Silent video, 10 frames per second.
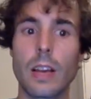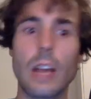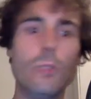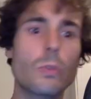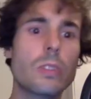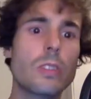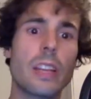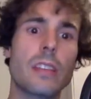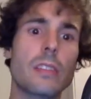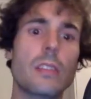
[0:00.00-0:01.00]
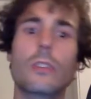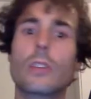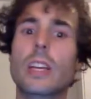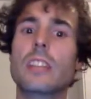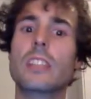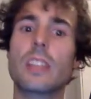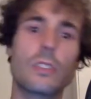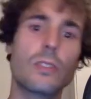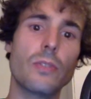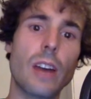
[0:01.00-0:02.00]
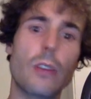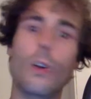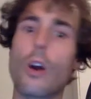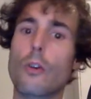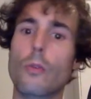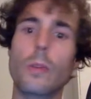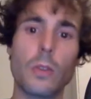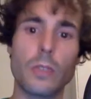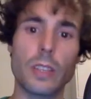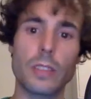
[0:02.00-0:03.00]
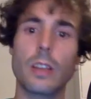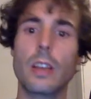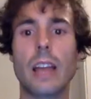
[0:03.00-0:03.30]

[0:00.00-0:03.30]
As with the list, you can change the value or remove it.